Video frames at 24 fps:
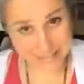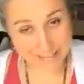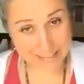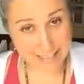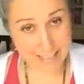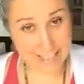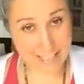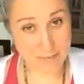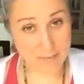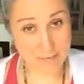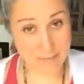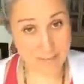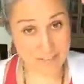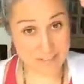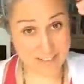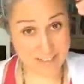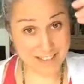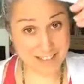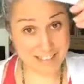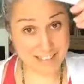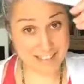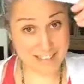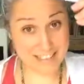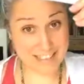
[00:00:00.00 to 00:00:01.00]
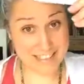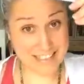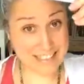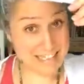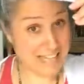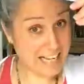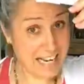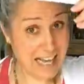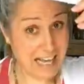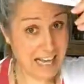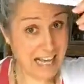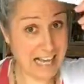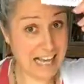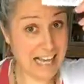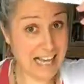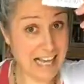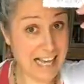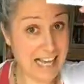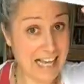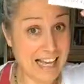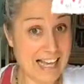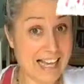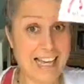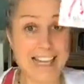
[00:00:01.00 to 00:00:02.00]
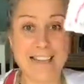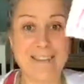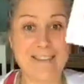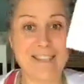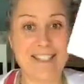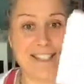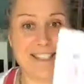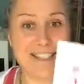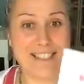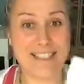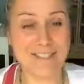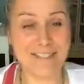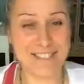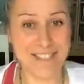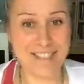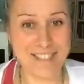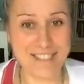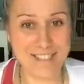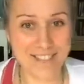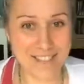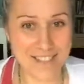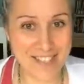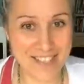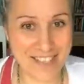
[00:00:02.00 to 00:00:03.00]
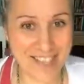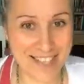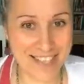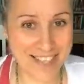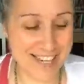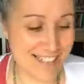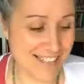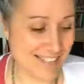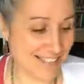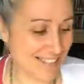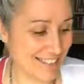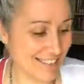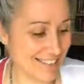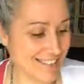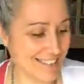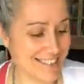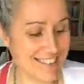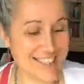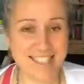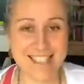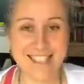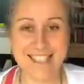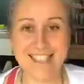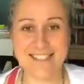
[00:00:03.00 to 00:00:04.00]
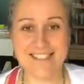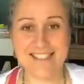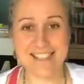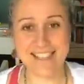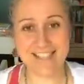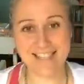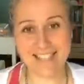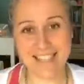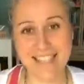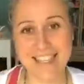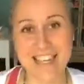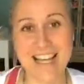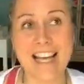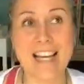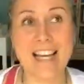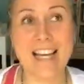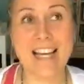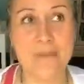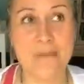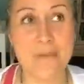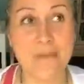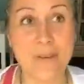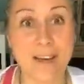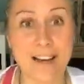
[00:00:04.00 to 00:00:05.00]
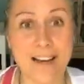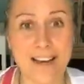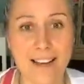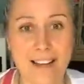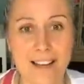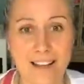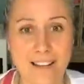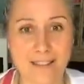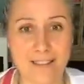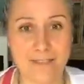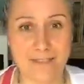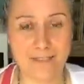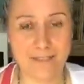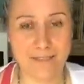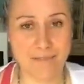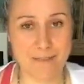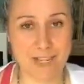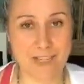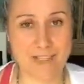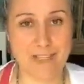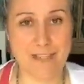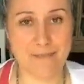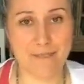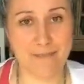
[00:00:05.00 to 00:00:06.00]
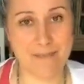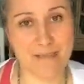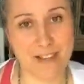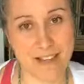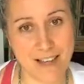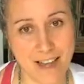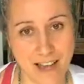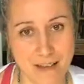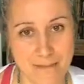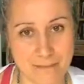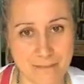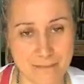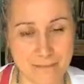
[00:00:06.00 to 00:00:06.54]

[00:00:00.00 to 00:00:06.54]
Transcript: Anyone feeling like that today? Ah! I was a little bit this morning. Let's see what other information we will get.